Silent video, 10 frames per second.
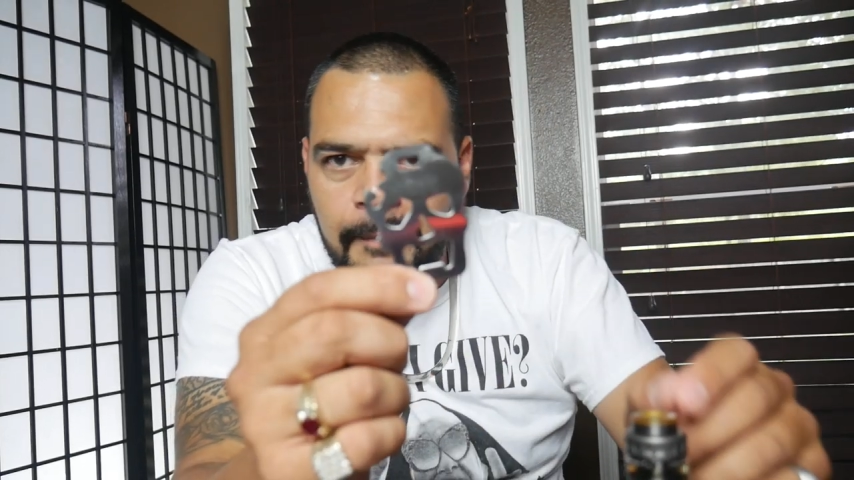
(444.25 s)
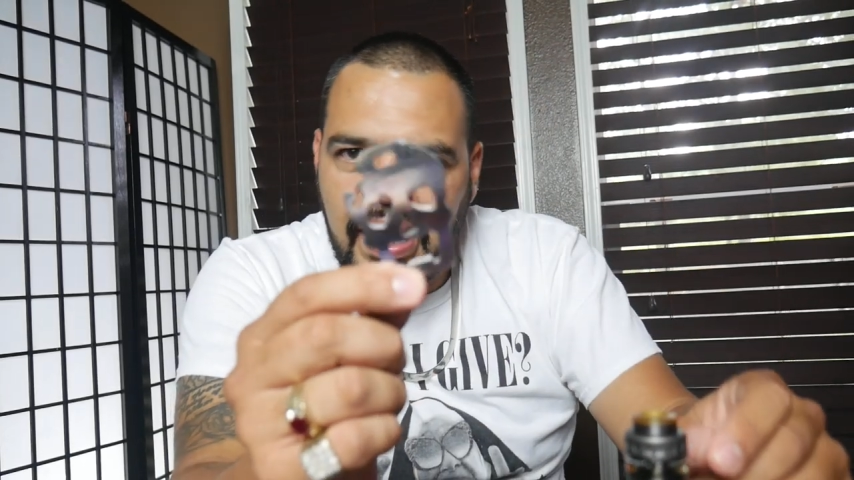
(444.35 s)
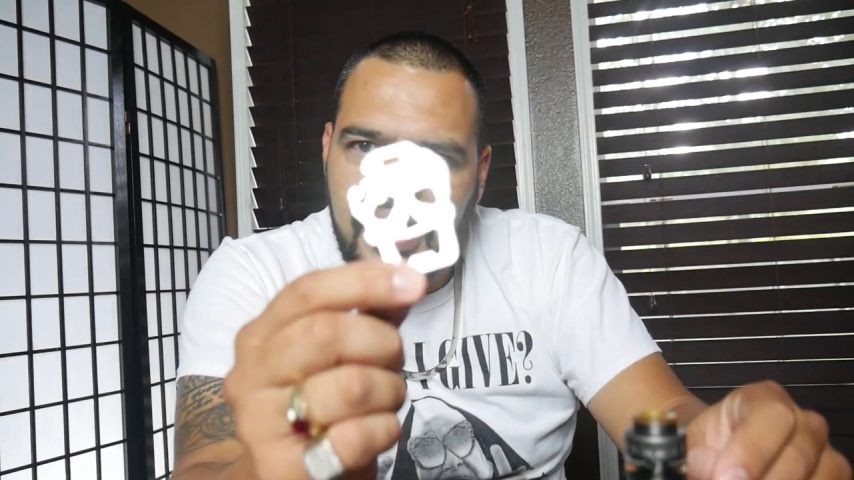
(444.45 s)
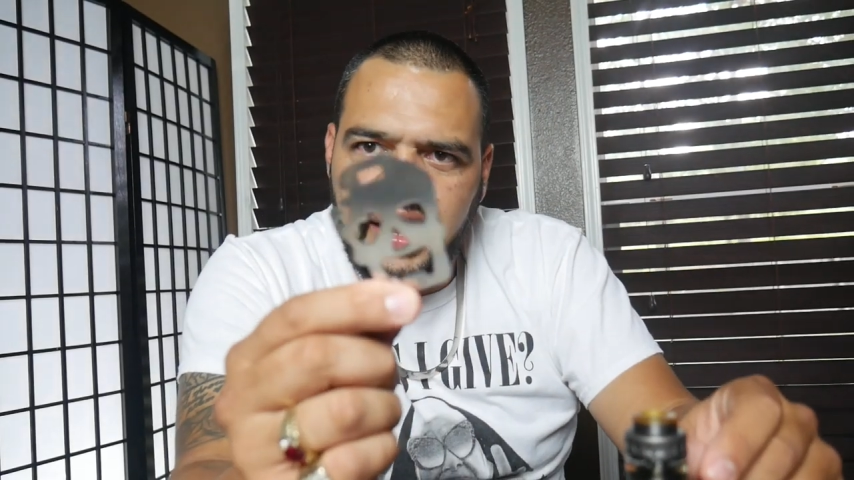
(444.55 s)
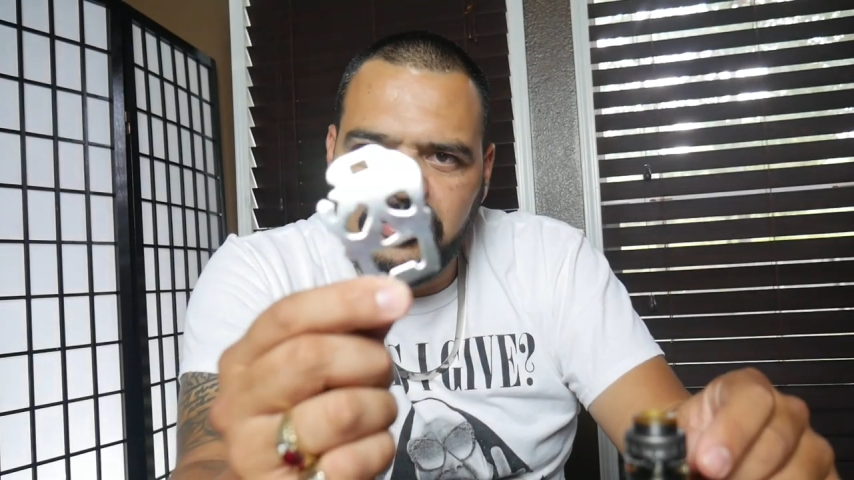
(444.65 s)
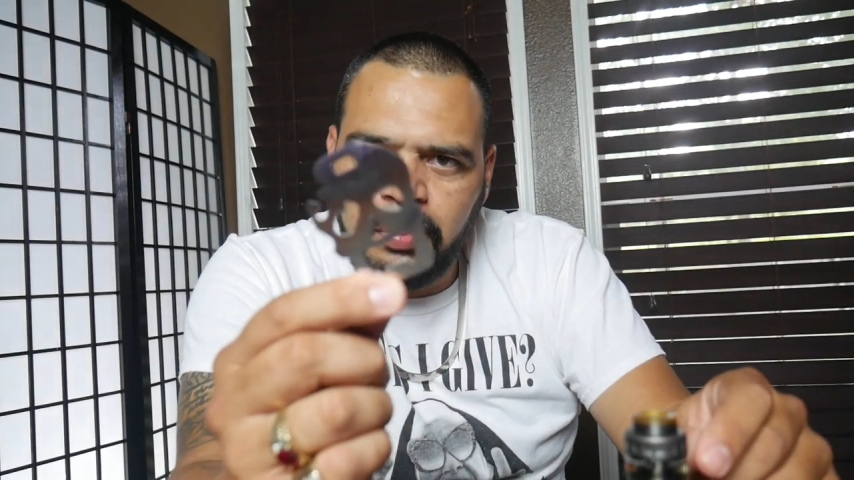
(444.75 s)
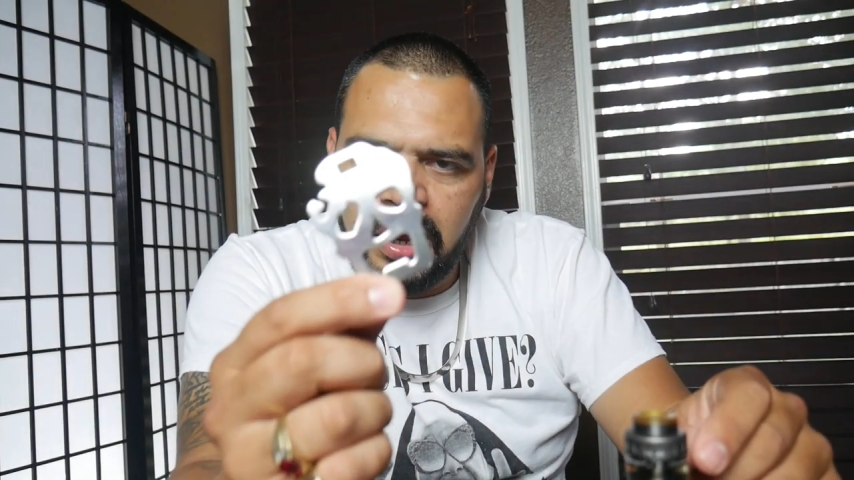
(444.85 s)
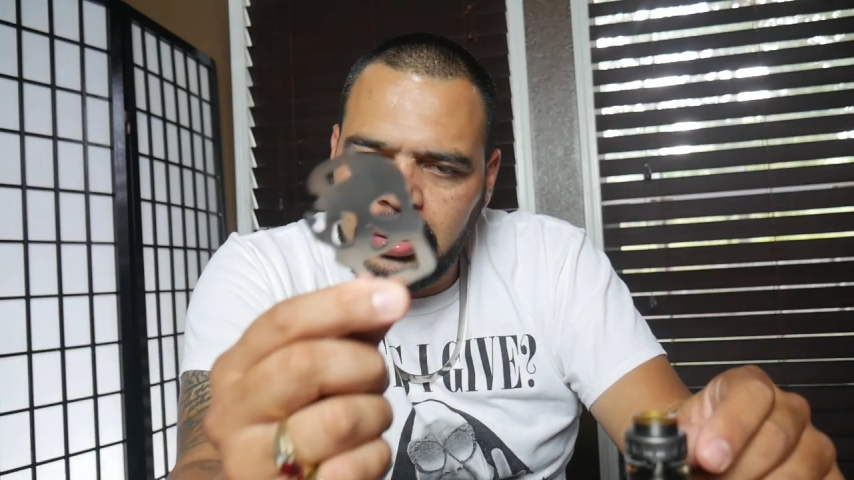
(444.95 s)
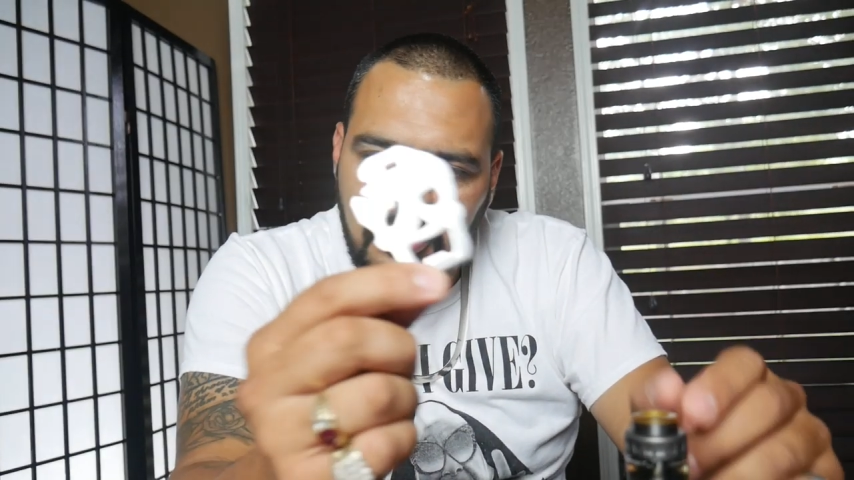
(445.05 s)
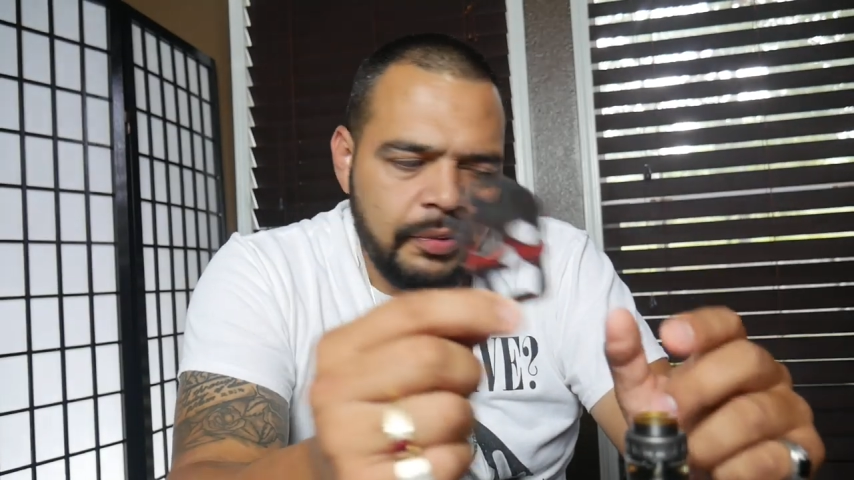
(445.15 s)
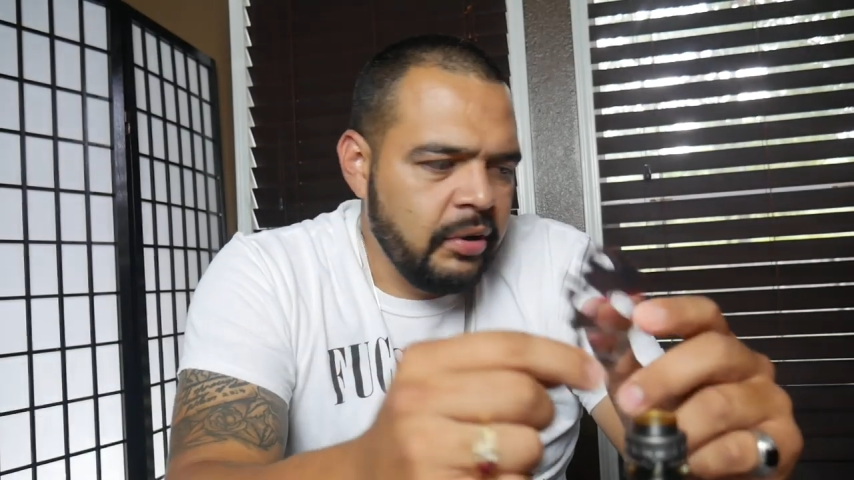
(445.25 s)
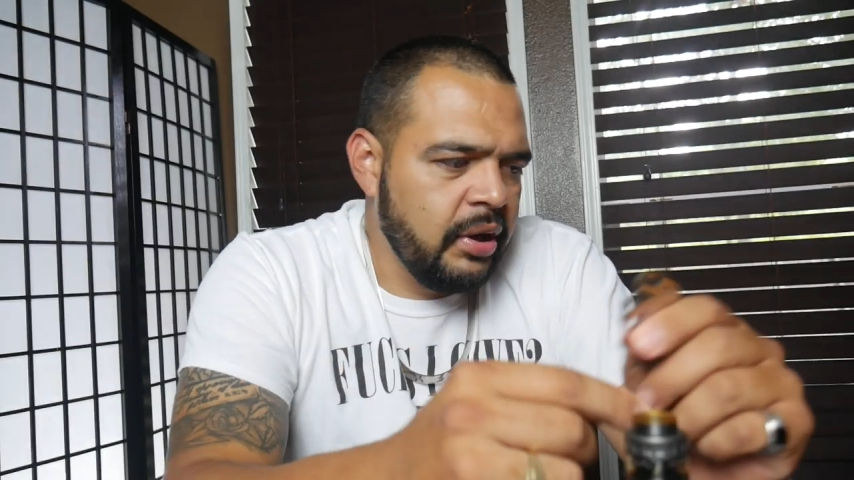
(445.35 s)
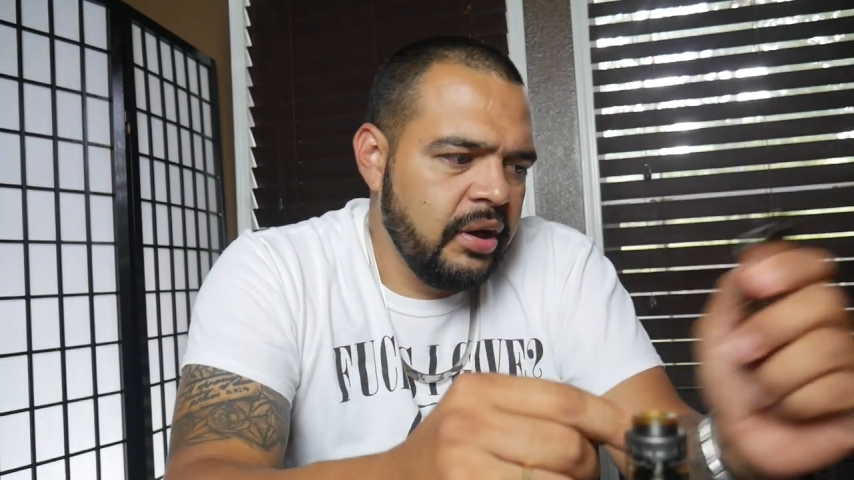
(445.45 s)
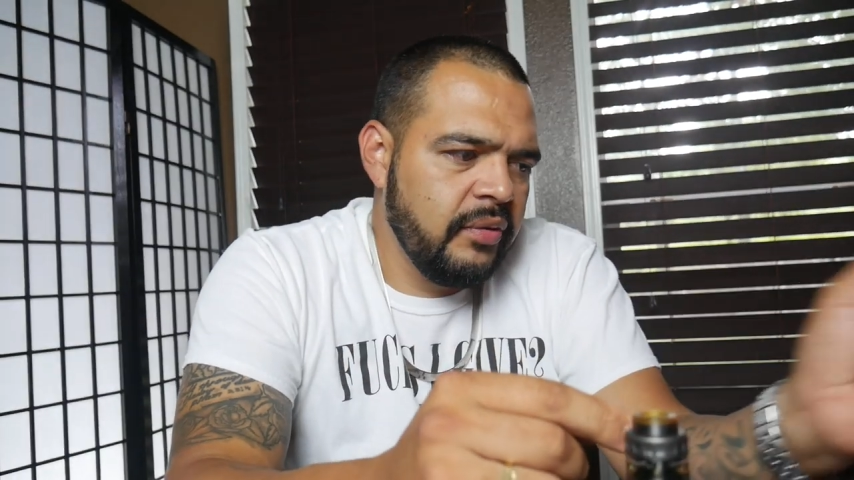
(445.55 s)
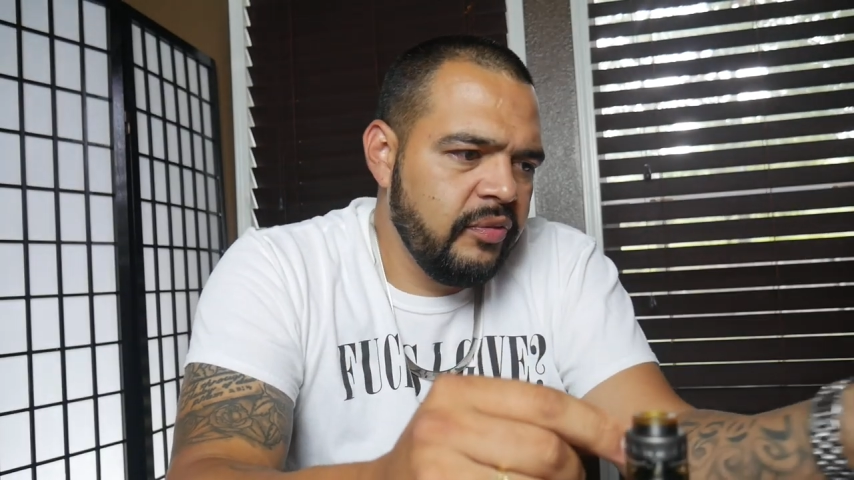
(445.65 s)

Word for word: badass bottle opener in it.